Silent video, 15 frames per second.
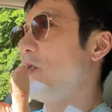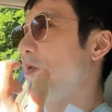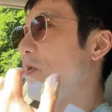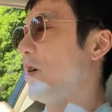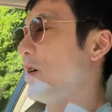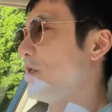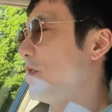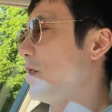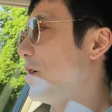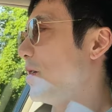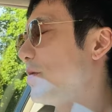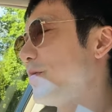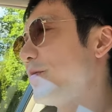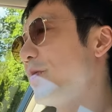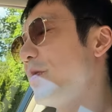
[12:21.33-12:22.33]
rash
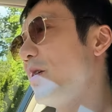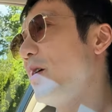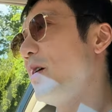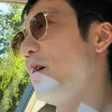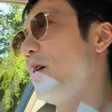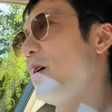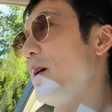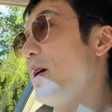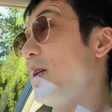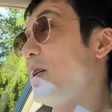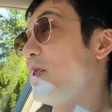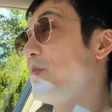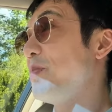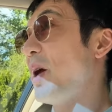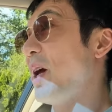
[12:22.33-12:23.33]
there. And
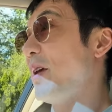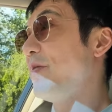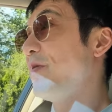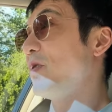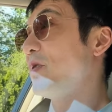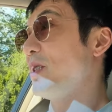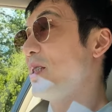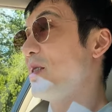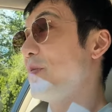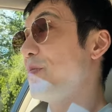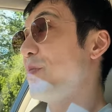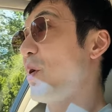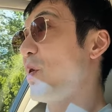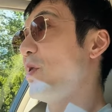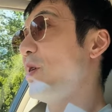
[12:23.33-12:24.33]
it's painful. It's a
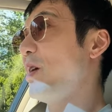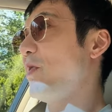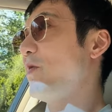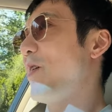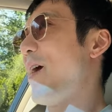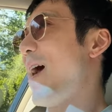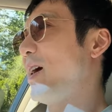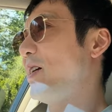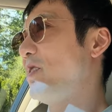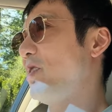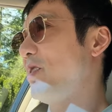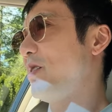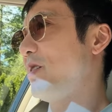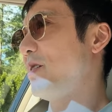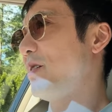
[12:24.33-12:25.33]
burning
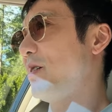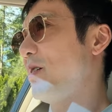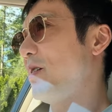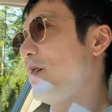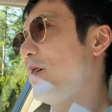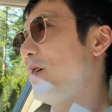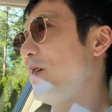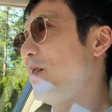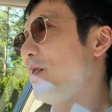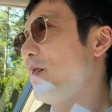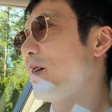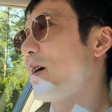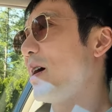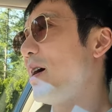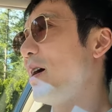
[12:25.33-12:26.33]
rash.
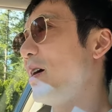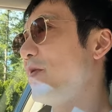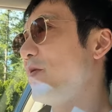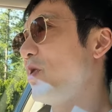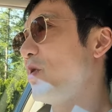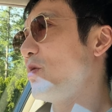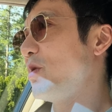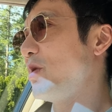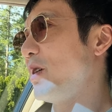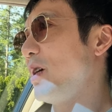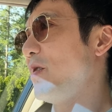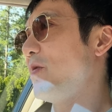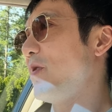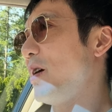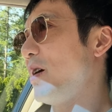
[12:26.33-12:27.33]
Like I have no
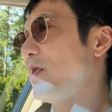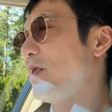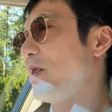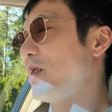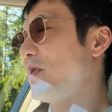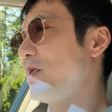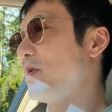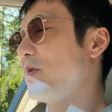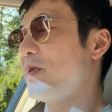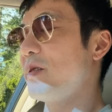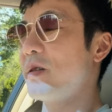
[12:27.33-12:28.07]
skin rash. Like I just,